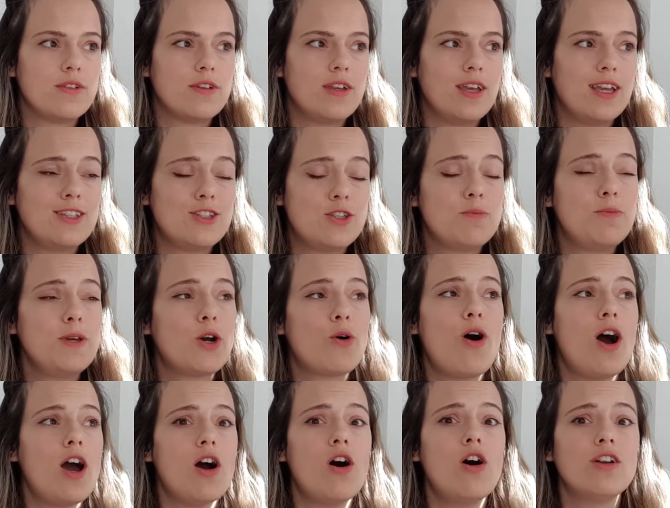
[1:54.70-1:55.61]
And to be
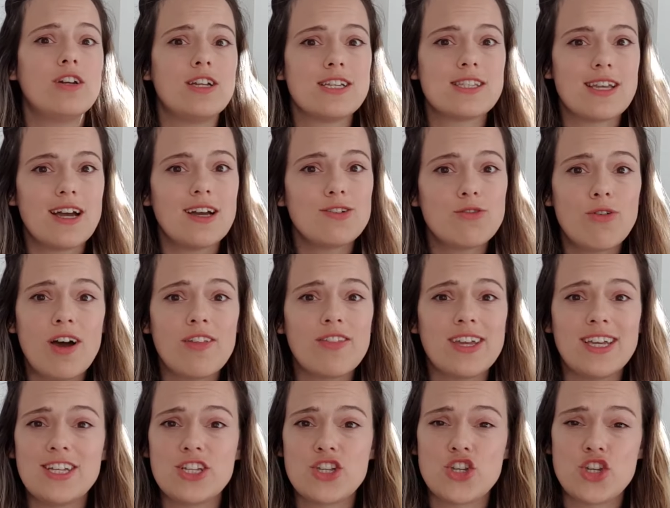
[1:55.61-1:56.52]
quite honest, I'd rather
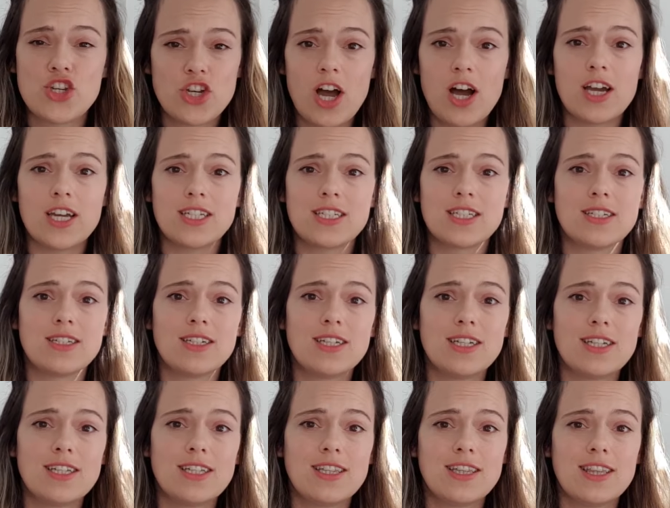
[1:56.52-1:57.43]
eat shite
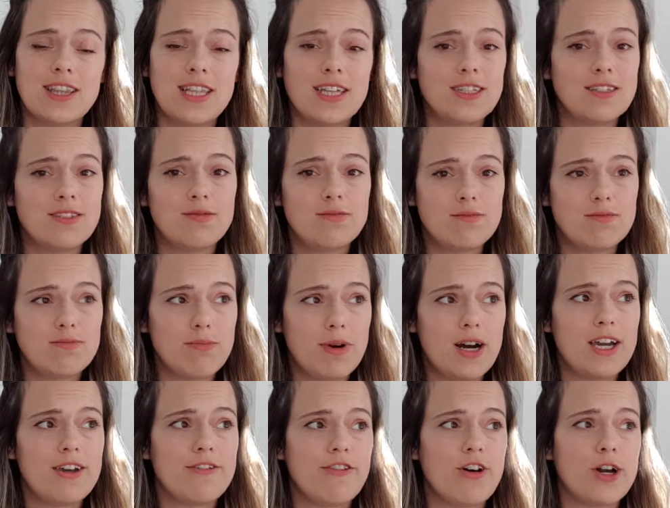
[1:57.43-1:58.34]
than
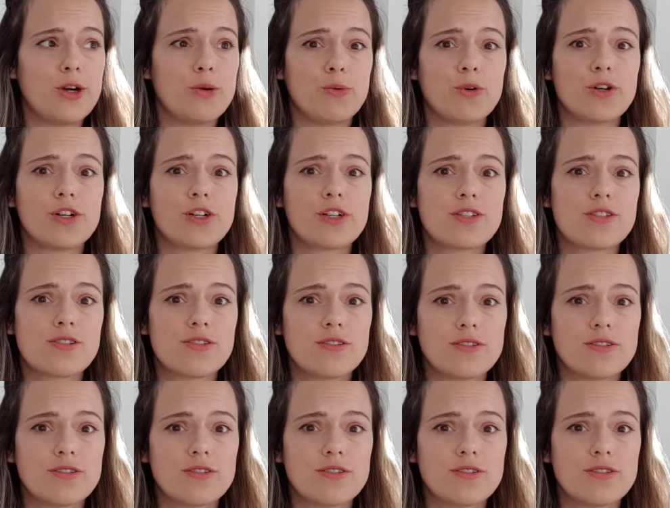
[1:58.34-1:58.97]
buy fireworks.